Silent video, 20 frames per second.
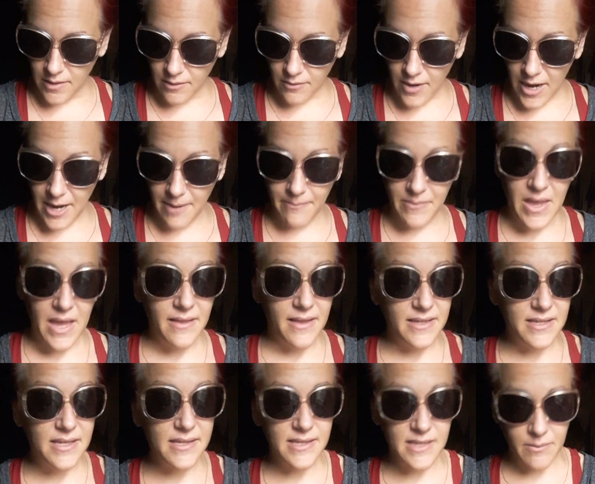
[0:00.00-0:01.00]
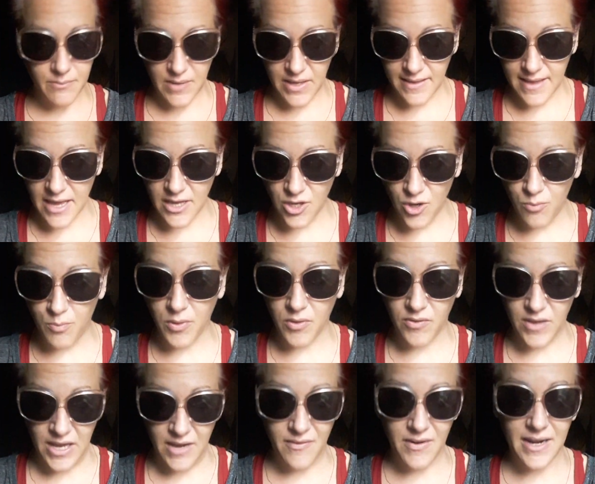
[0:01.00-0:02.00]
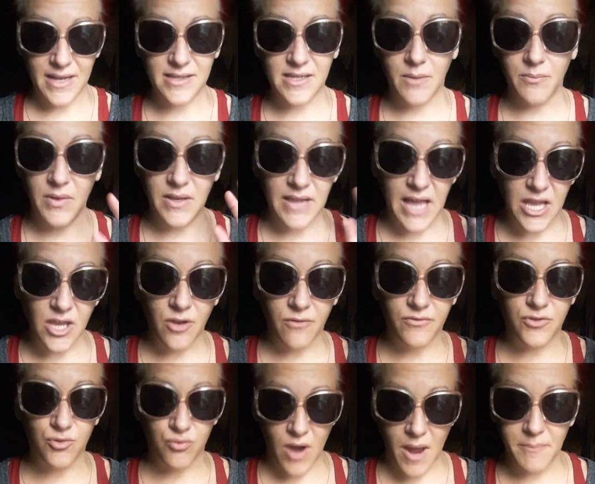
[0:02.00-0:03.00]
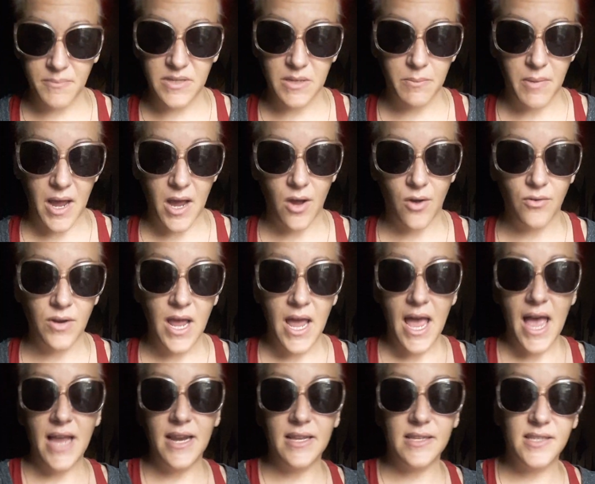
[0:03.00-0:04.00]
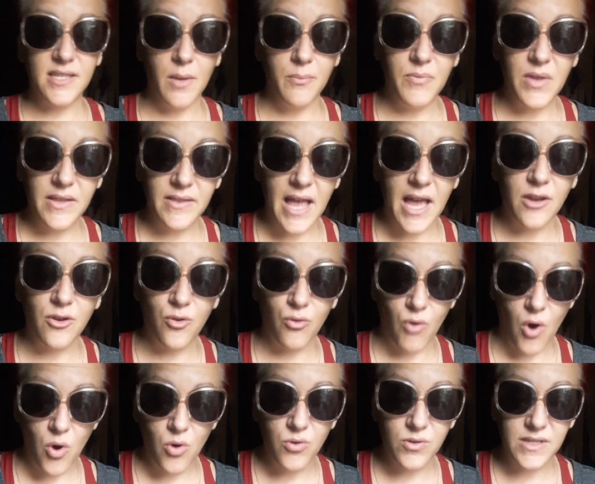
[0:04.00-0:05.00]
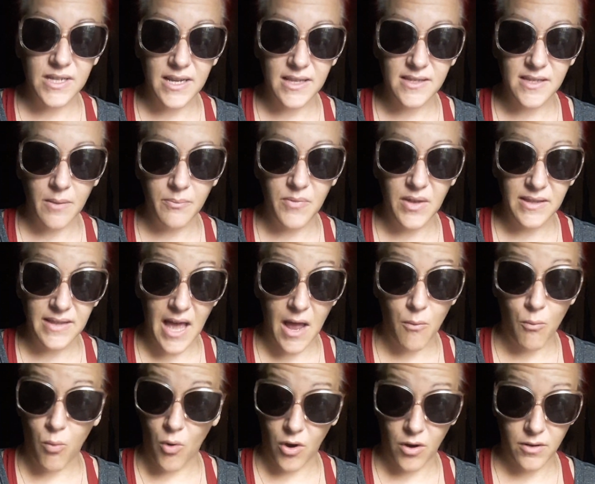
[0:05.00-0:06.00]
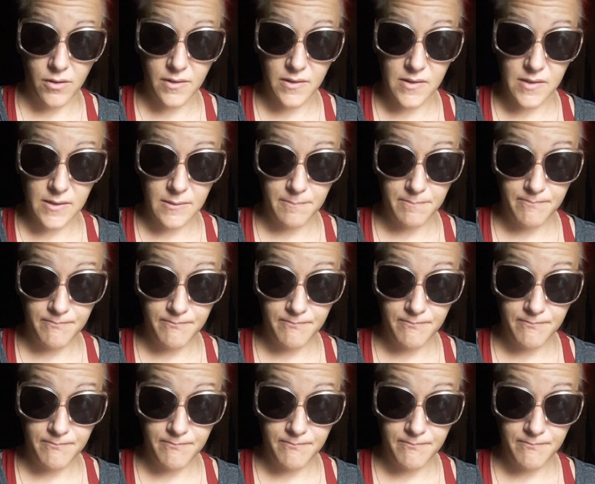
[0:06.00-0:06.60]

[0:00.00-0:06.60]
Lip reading: Right? This is something that you believe in. It's something that you've dreamt about, and it's something that grows, and it's something that works.